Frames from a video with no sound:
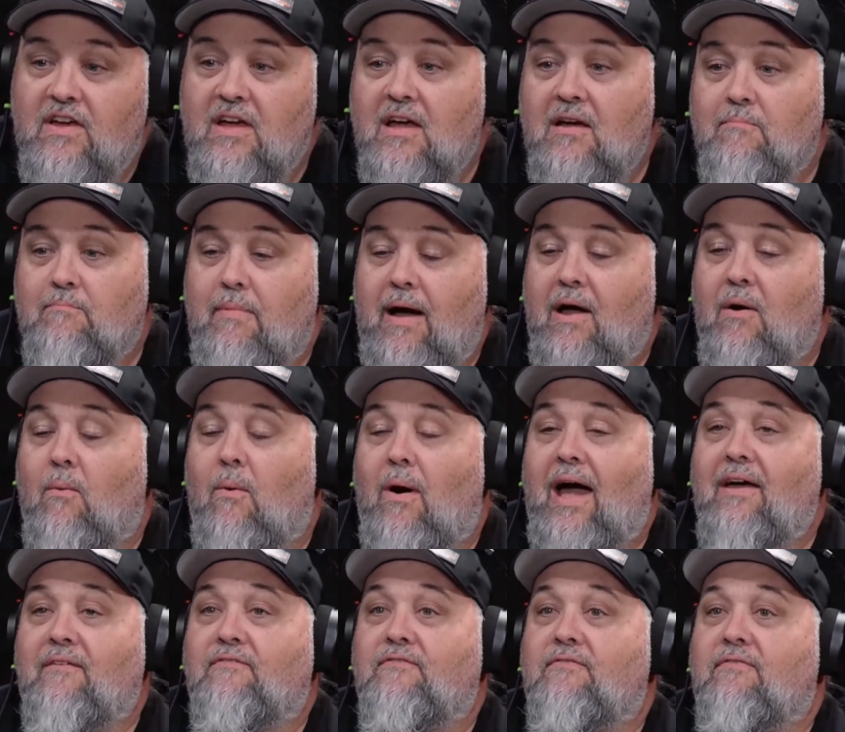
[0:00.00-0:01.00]
my
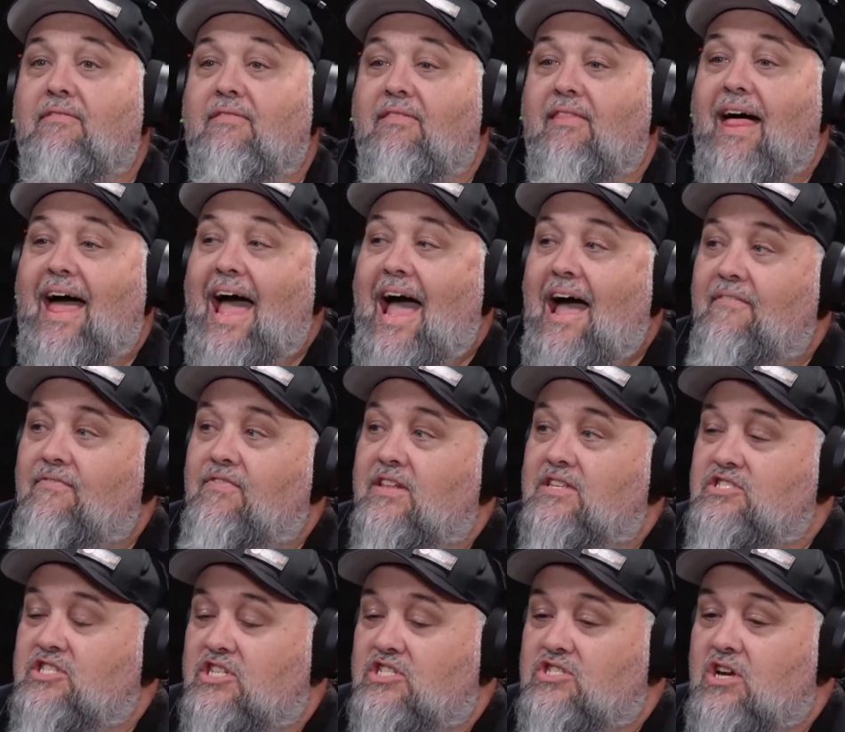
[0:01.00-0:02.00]
wife laughed and
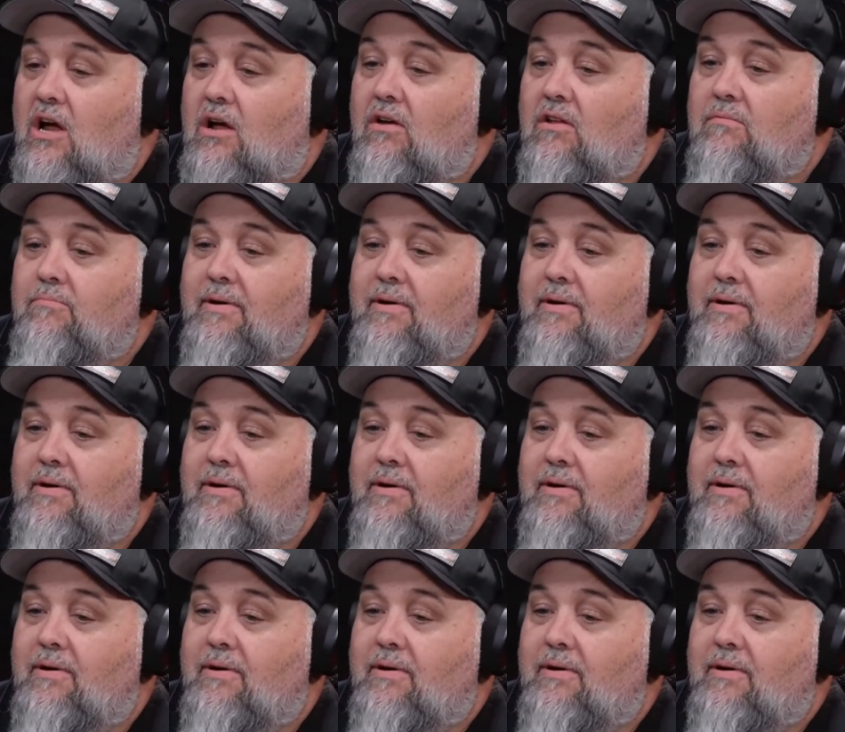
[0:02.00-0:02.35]
she chuckled,